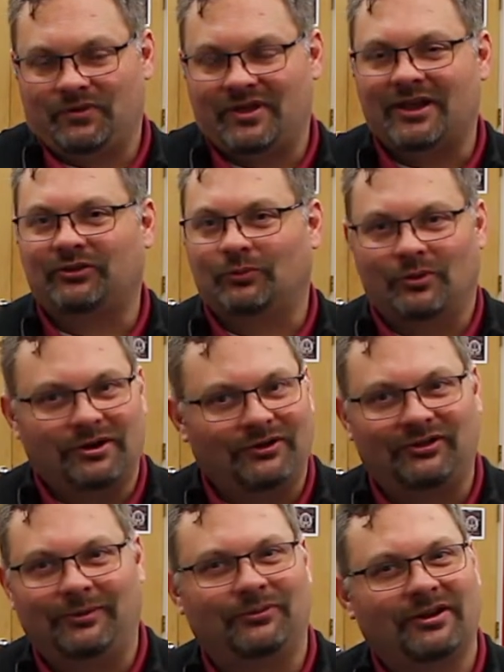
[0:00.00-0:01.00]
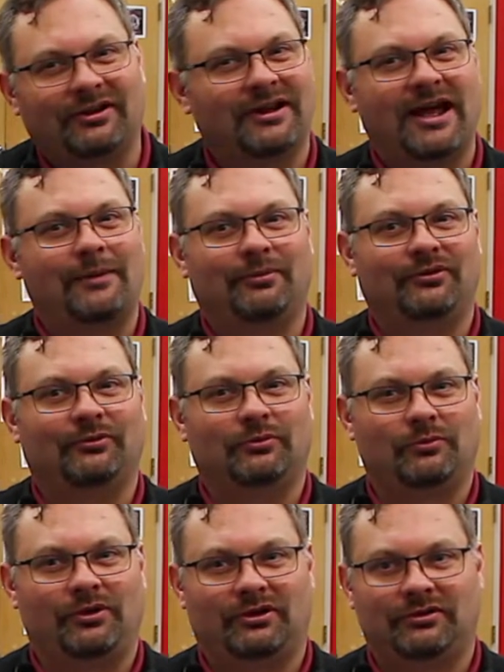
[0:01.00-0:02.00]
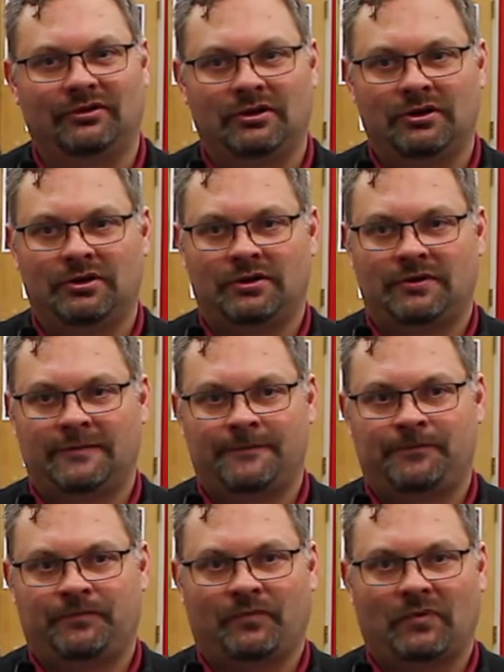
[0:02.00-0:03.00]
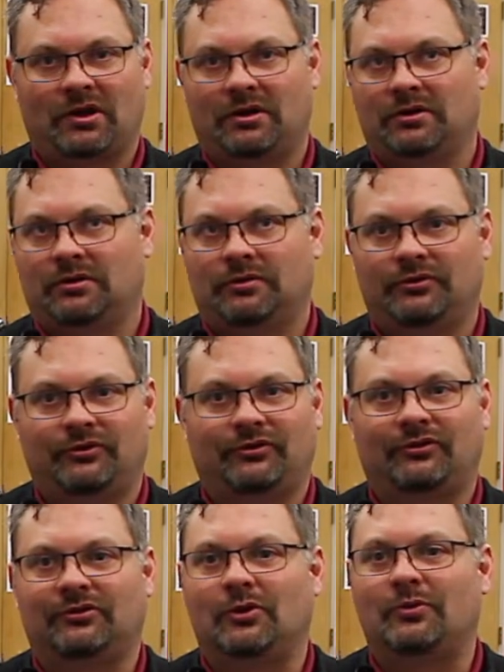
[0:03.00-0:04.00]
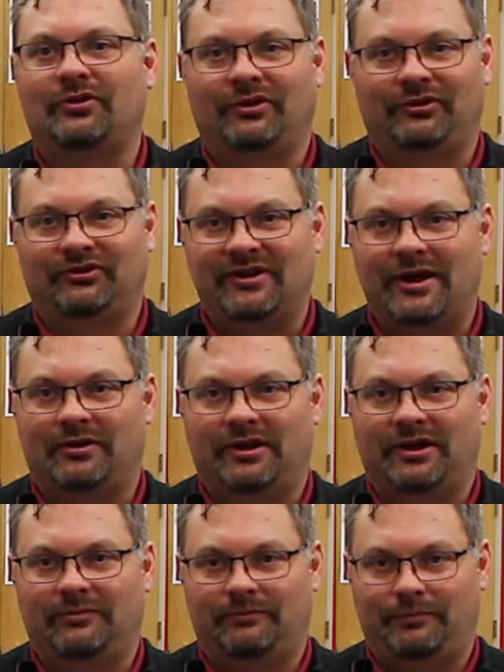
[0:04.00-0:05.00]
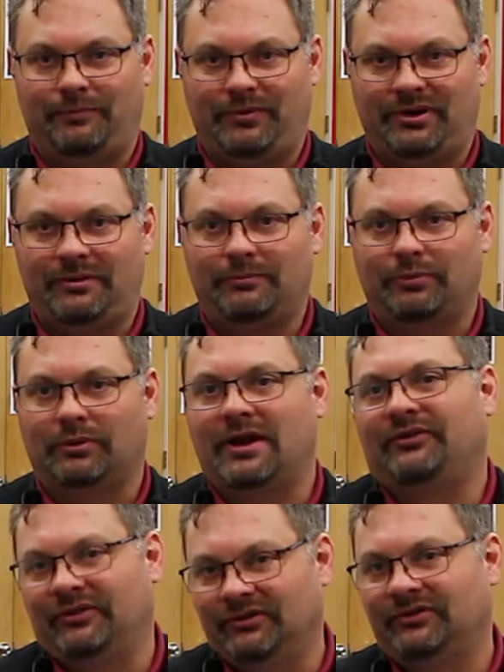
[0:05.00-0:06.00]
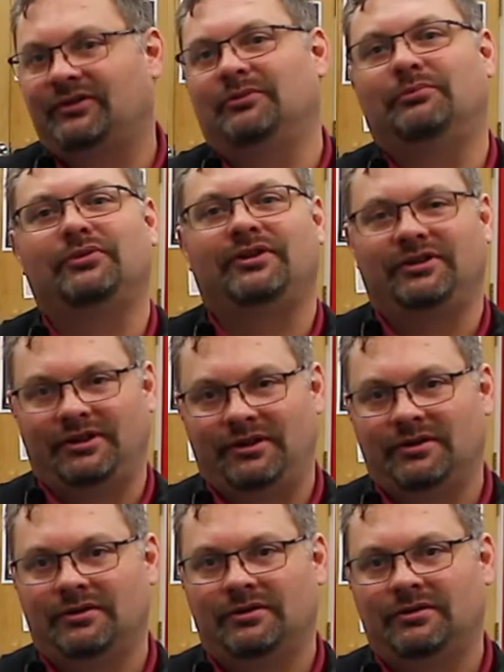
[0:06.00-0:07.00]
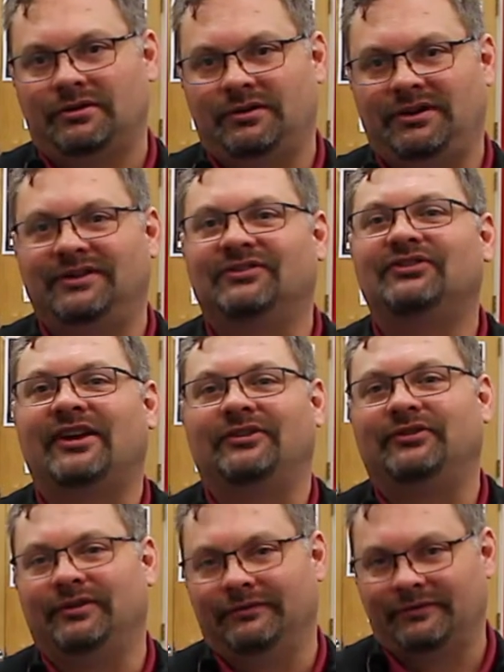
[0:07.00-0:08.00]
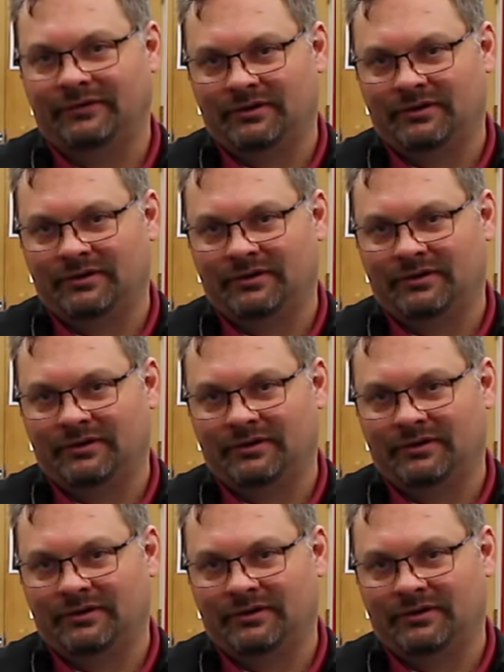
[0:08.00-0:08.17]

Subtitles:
That's when it seems like it happens, when we can slow things down and be present, completely intentive.